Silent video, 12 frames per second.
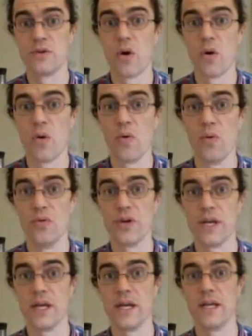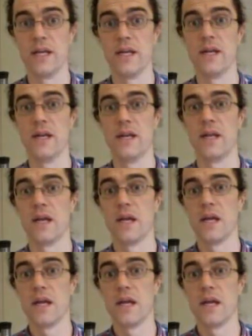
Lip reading: cold in